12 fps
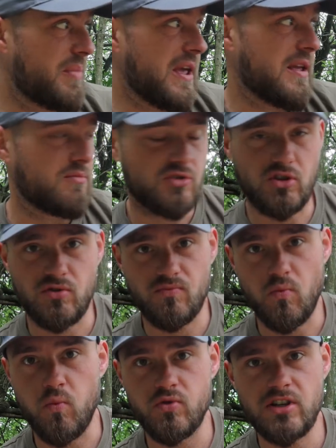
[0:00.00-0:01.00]
beep, just
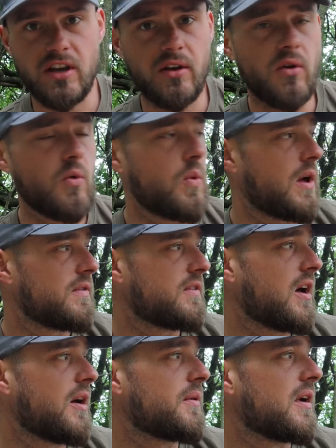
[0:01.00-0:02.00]
single one
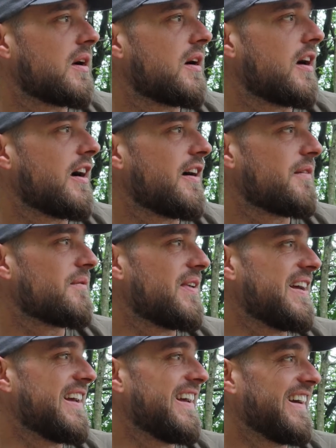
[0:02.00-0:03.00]
toner.
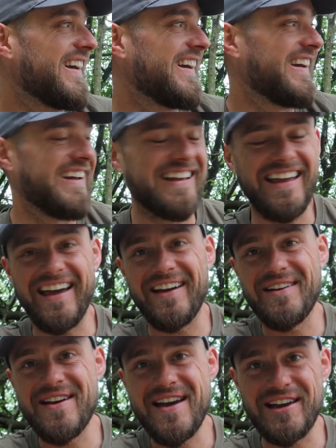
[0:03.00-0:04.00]
Yeah,
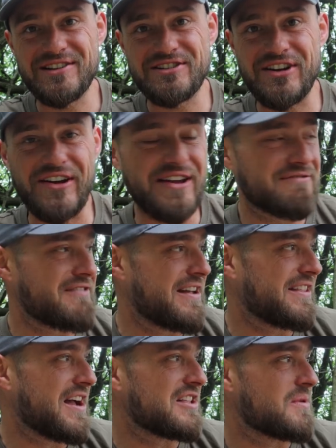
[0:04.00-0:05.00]
exciting.
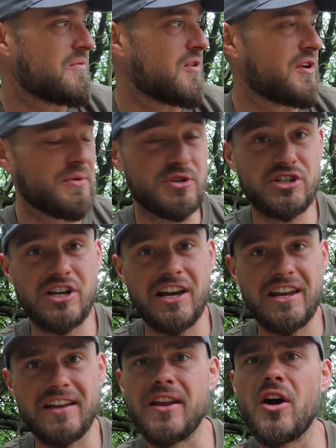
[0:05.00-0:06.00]
Ran down to my rod, I was
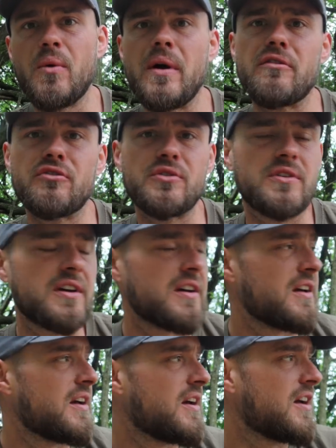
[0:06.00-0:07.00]
shaking the whole way through
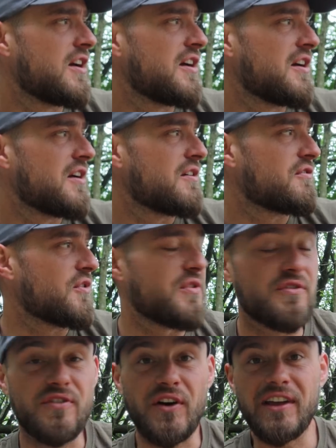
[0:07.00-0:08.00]

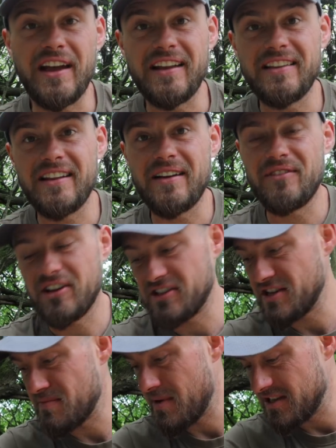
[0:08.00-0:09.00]
the fight, and like I
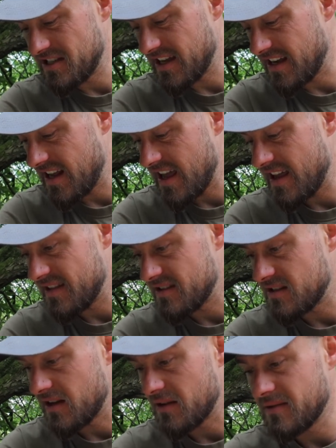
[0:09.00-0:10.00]
said, managed to get it in.
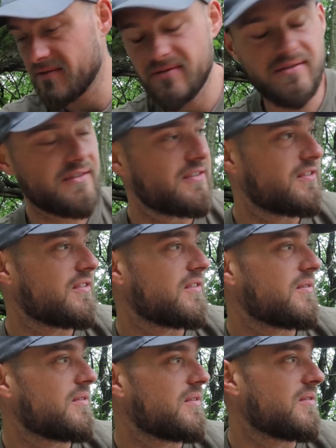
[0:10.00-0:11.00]
So
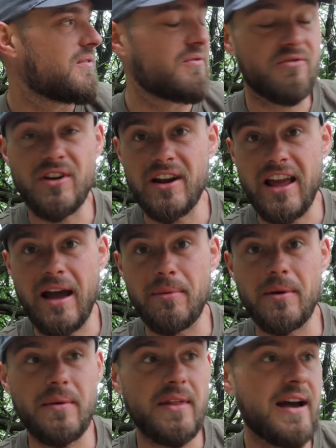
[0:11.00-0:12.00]
really
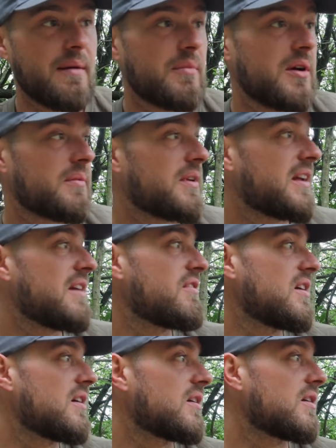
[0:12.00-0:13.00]
happy with that. But I'm going to give it